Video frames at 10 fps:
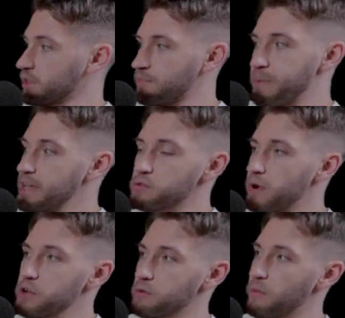like, the best
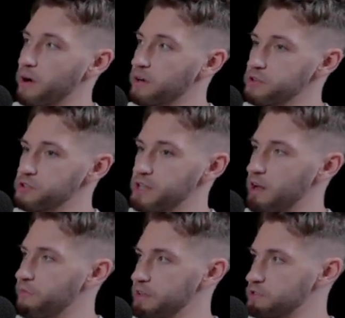way you can market
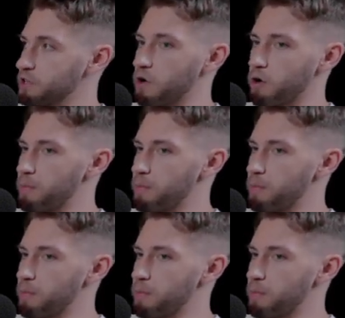yourself is to go